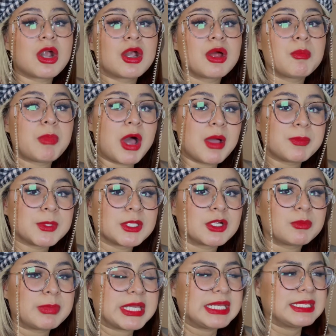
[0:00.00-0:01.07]
unpopular
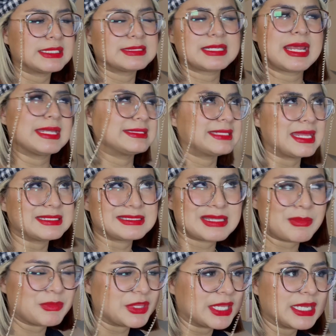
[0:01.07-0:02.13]
opinions and I said
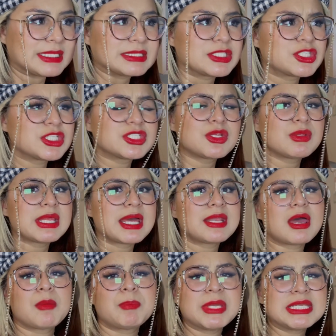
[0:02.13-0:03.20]
some things, just know
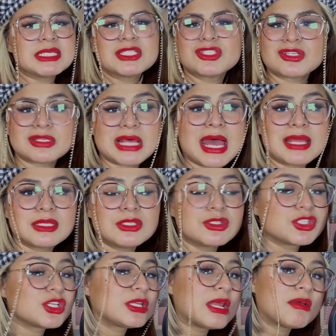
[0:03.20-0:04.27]
that opinions are that. You
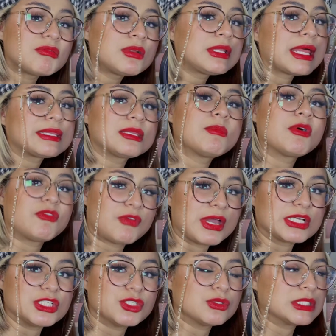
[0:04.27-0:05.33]
should never let them
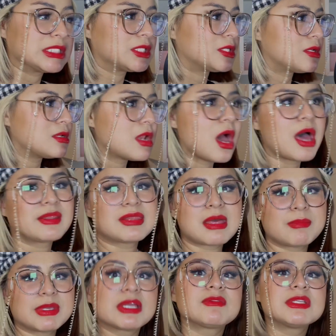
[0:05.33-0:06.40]
affect you. It's not
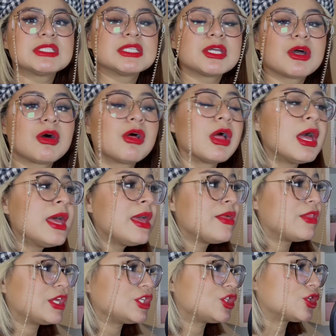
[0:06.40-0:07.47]
that big of a deal.
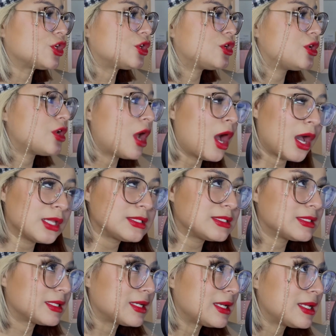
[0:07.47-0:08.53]
They should
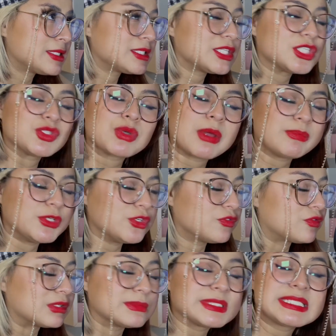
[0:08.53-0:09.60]
not disrupt you
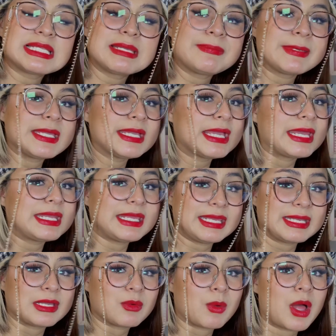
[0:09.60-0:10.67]
from sleeping and
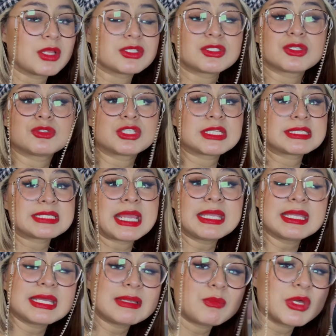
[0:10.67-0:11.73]
eating well. So just
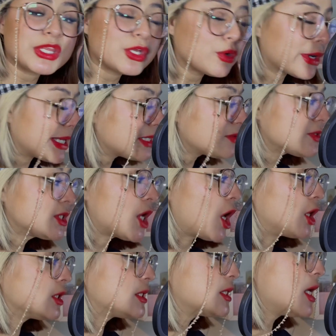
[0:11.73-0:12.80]
take it with a grain of
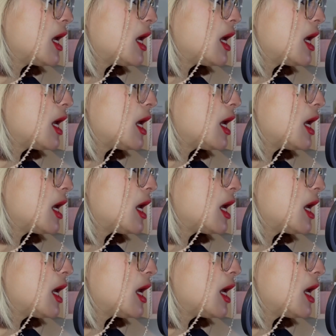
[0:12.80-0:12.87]
salt.